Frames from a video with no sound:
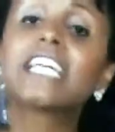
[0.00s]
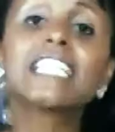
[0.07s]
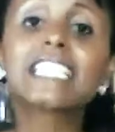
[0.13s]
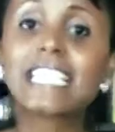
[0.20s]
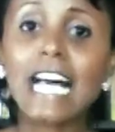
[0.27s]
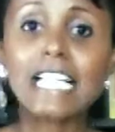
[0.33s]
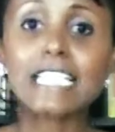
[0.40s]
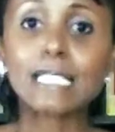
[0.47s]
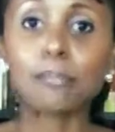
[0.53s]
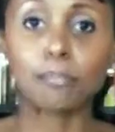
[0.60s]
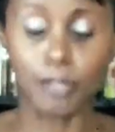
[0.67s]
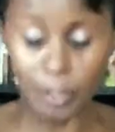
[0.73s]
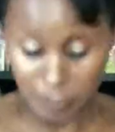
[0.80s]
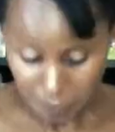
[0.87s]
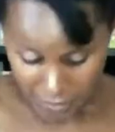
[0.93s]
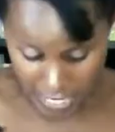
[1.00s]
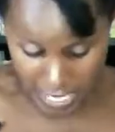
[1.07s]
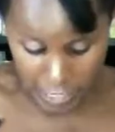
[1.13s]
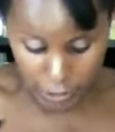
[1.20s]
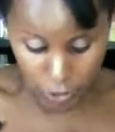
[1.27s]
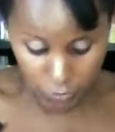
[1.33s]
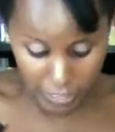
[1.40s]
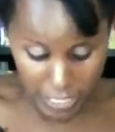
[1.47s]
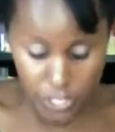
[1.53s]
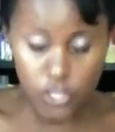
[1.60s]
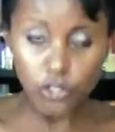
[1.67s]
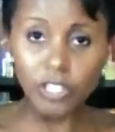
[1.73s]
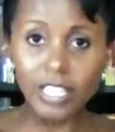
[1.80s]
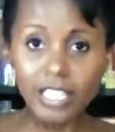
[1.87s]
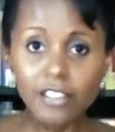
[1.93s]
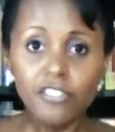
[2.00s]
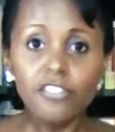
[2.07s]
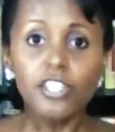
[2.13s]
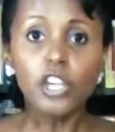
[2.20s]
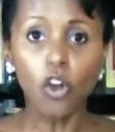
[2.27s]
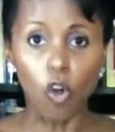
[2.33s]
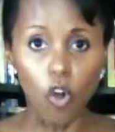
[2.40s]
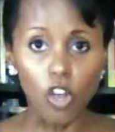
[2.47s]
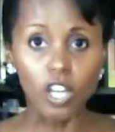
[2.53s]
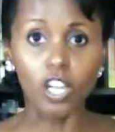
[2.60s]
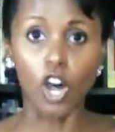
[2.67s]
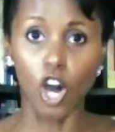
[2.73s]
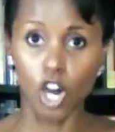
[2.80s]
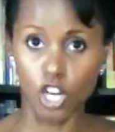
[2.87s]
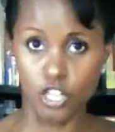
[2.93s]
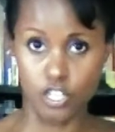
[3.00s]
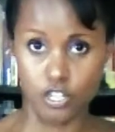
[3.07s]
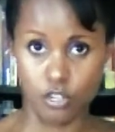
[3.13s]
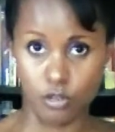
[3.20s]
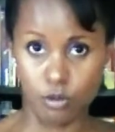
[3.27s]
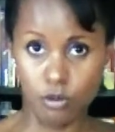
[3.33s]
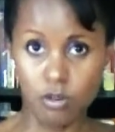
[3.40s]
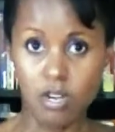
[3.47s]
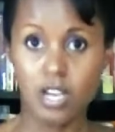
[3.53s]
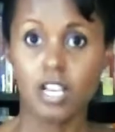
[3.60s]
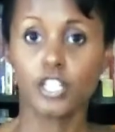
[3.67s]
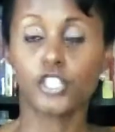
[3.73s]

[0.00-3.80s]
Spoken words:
It's that simple. So then you leave the oil on you.